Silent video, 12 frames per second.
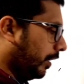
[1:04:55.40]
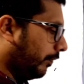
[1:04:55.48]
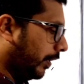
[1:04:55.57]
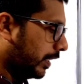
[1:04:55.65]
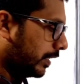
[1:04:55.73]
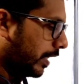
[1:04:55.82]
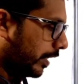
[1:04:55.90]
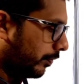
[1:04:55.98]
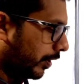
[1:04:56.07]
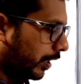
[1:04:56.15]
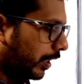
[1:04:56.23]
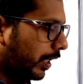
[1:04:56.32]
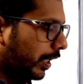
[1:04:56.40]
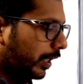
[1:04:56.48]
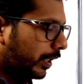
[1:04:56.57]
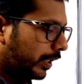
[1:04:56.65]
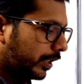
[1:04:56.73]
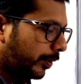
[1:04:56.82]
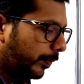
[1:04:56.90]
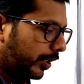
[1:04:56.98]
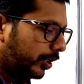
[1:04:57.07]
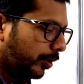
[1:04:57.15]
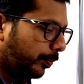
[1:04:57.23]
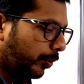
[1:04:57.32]
What is that one?
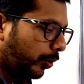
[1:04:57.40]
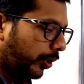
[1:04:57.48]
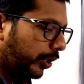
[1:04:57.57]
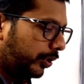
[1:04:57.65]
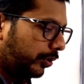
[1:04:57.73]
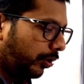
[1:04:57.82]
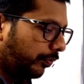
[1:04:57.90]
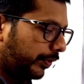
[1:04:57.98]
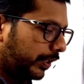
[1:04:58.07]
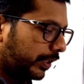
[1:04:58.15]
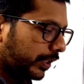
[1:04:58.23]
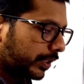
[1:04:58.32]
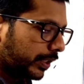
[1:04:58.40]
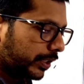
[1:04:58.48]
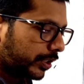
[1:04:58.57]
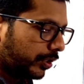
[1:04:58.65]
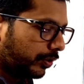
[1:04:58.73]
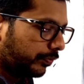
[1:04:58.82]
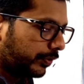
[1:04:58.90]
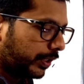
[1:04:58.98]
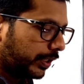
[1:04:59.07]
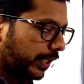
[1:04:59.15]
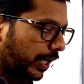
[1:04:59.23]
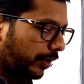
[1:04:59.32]
Determine the point of intersection of the
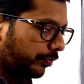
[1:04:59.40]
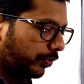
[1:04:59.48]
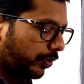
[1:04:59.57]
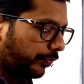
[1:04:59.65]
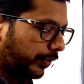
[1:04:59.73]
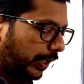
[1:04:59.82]
graph of